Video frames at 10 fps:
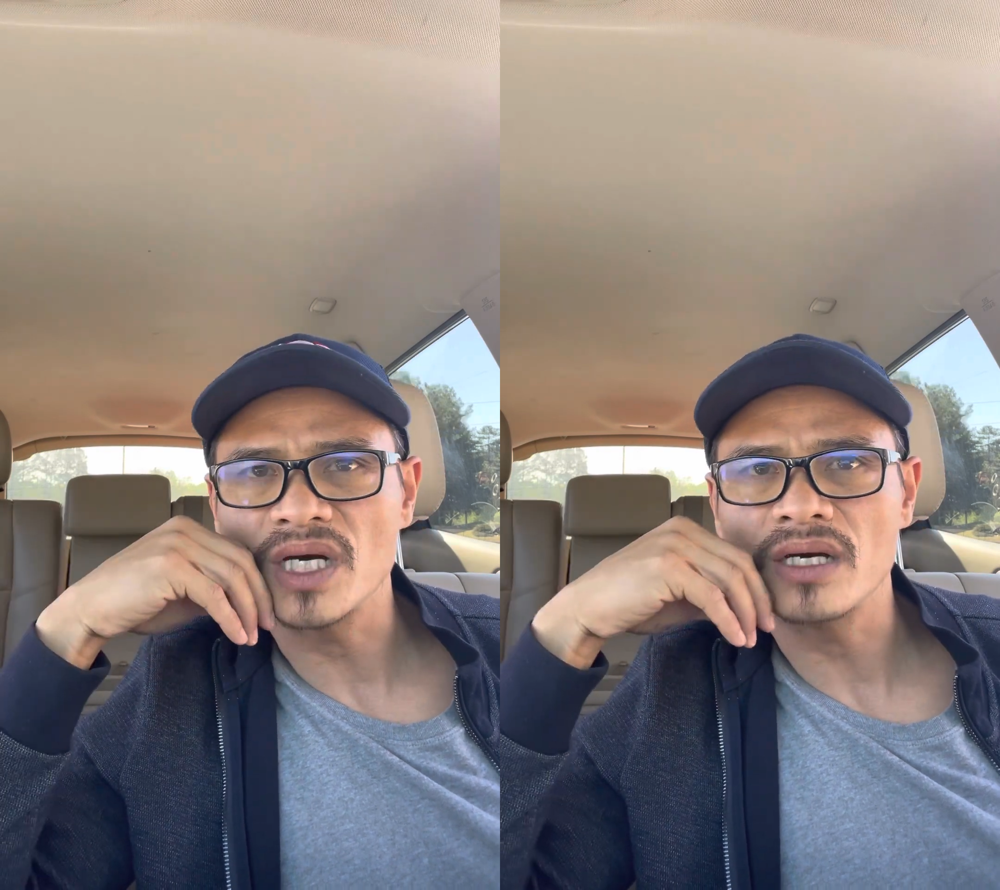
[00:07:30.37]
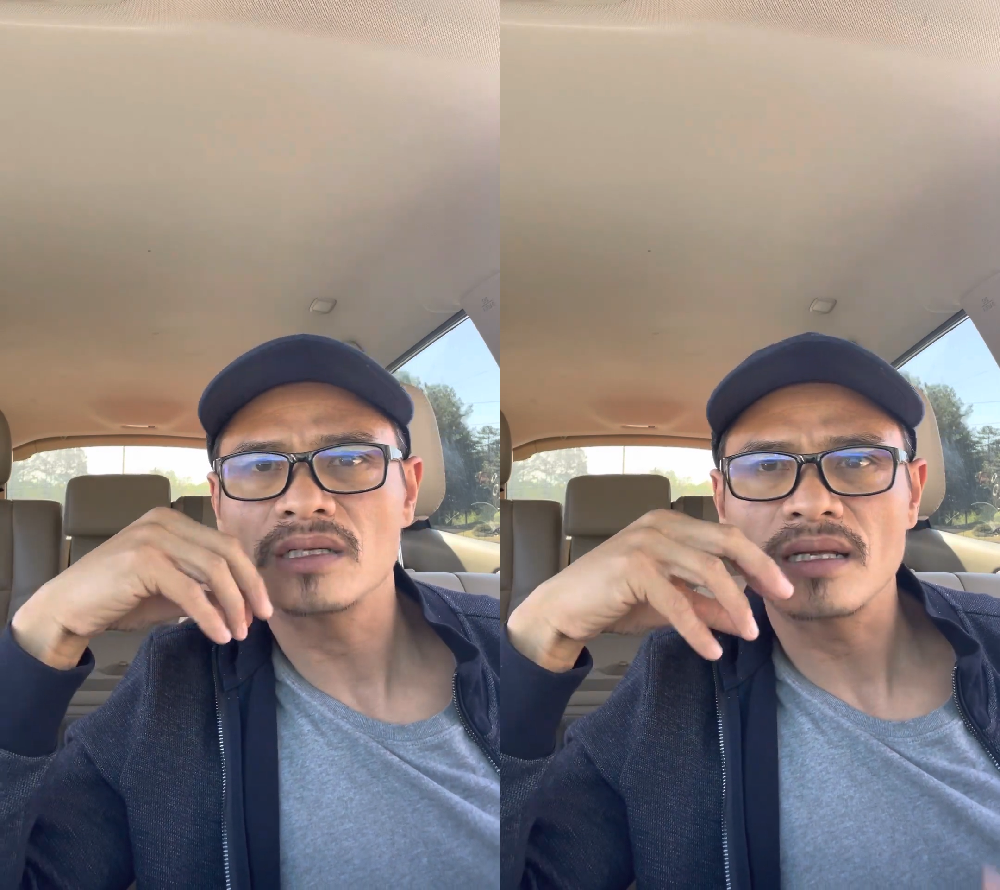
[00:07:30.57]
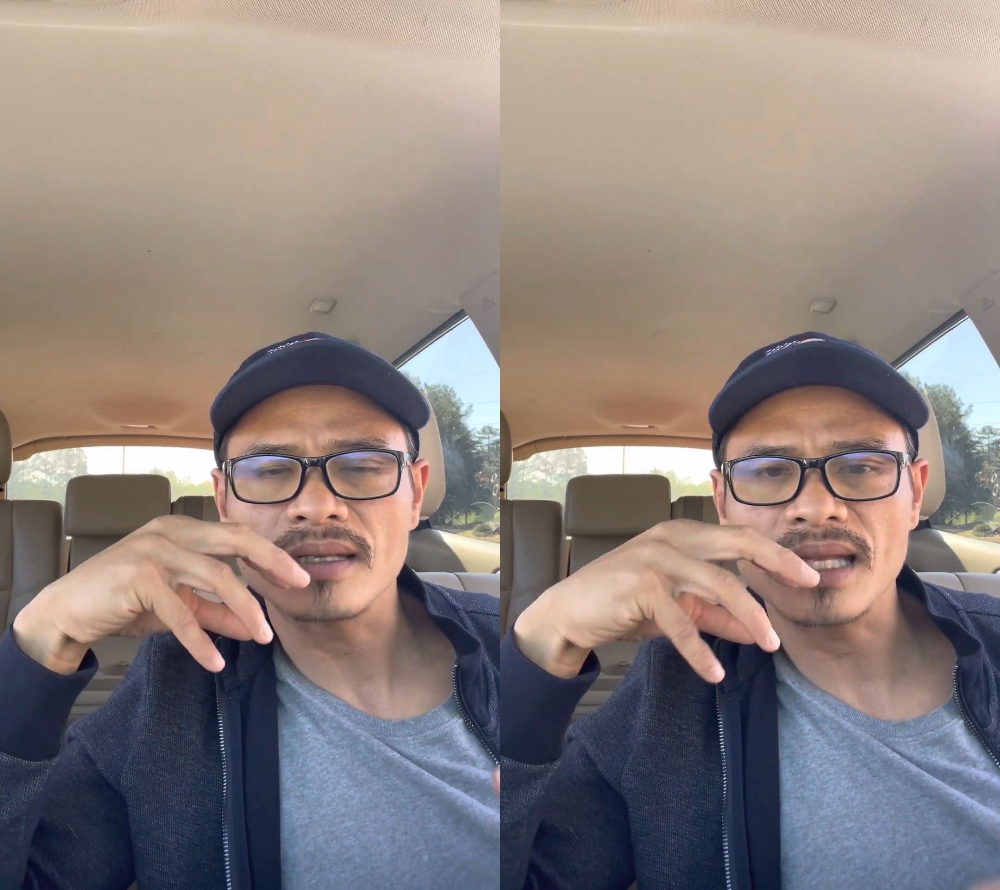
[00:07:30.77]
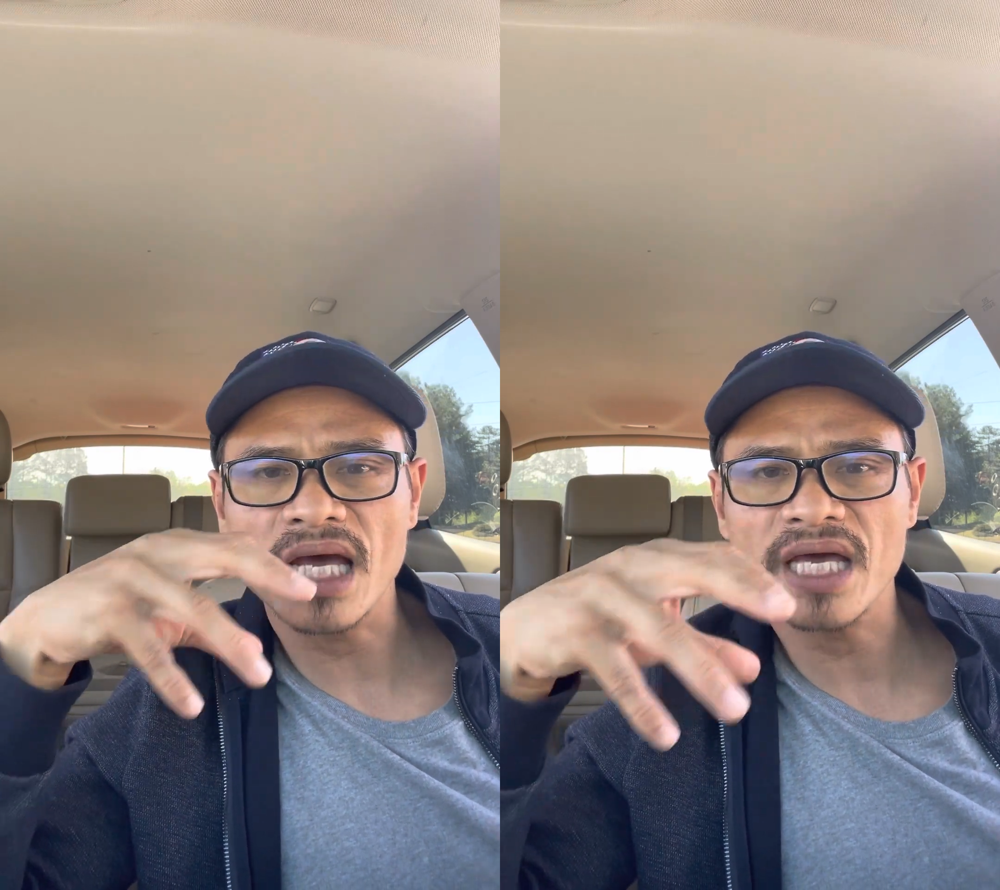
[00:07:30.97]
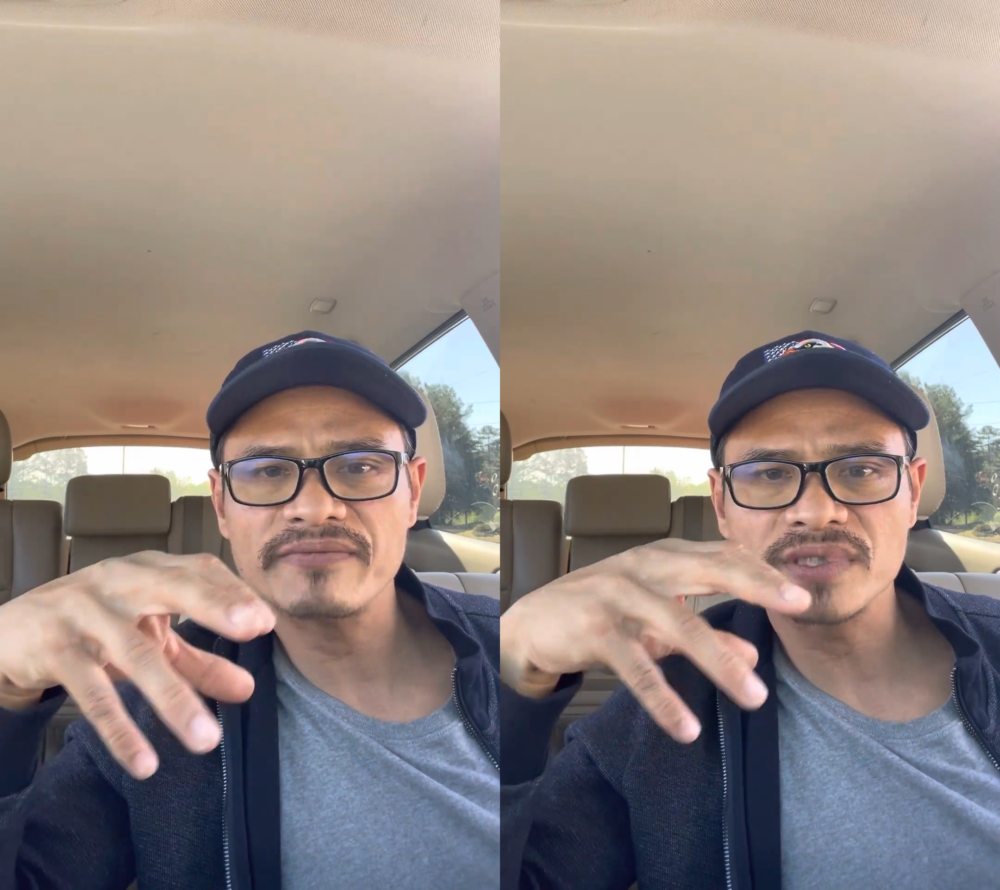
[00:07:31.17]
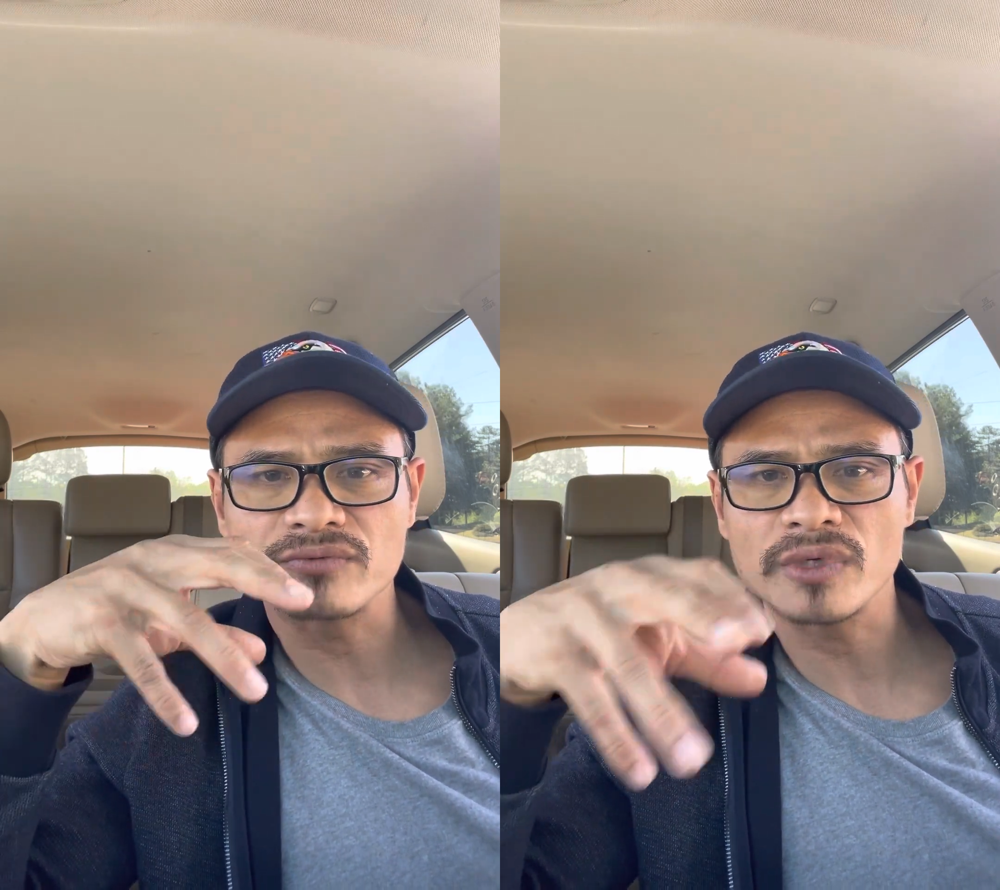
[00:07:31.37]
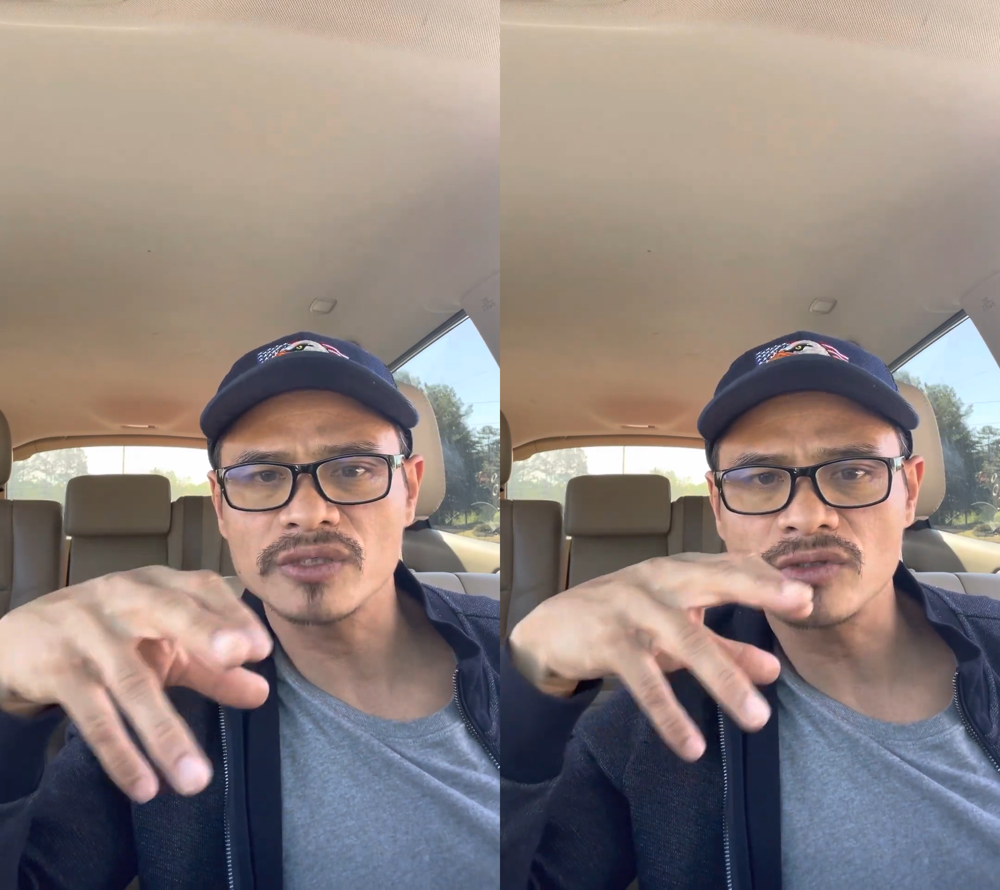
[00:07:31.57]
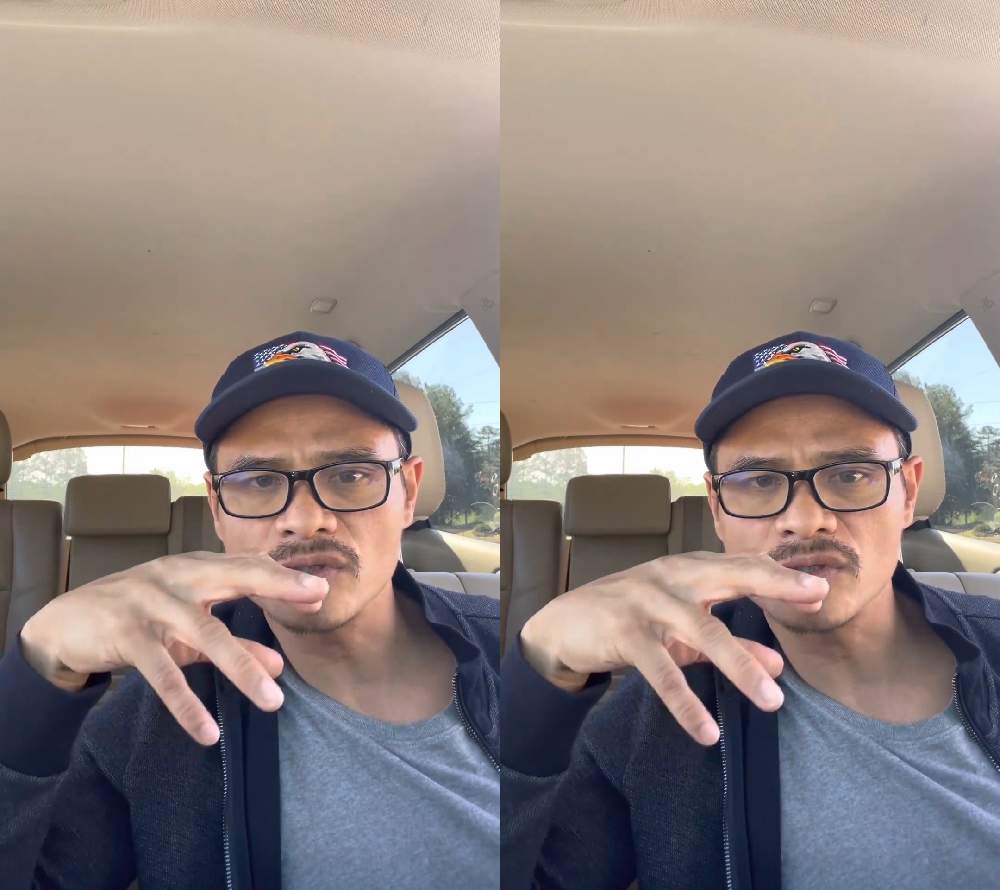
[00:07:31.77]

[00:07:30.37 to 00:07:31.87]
But life is when you